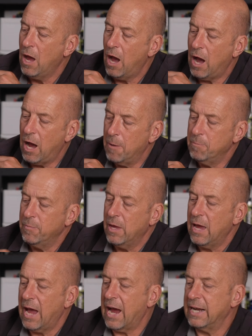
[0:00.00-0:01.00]

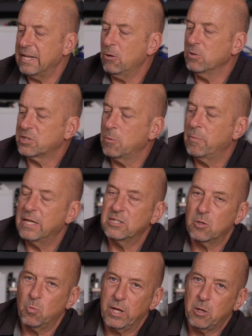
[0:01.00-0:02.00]
And it also means
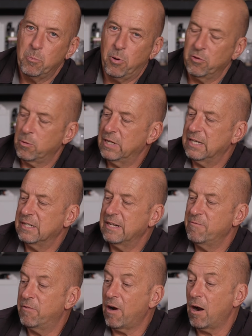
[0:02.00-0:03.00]
that we can put them in an
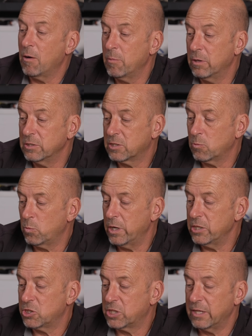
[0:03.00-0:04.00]
environment
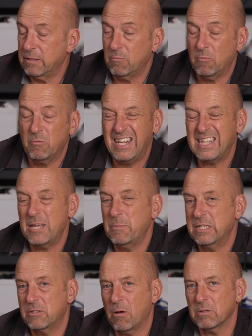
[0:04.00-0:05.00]
which lithium
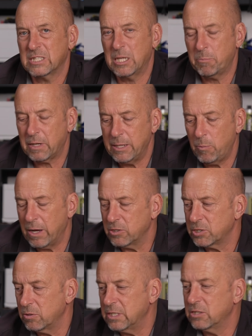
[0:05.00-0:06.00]
is not typically well
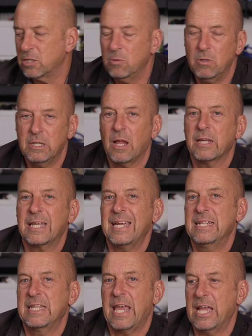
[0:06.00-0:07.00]
suited to, like
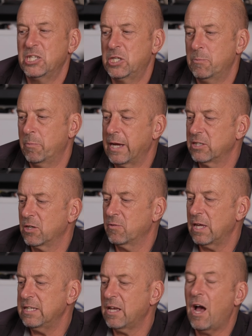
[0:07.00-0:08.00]
in the engine bay. So
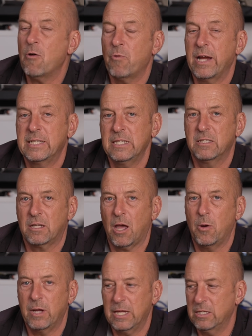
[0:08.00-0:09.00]
these are rated to
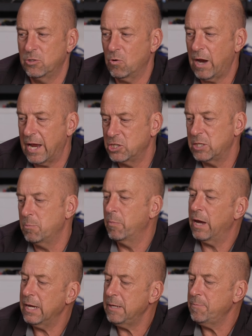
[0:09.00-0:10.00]
go in your engine
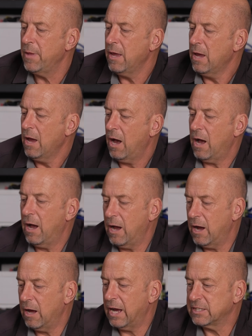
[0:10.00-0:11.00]
bay
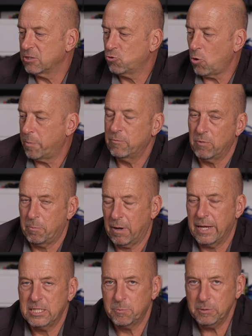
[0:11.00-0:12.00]
as a drop-in
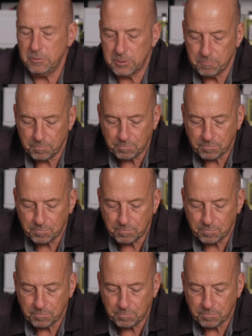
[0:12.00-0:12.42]
replacement.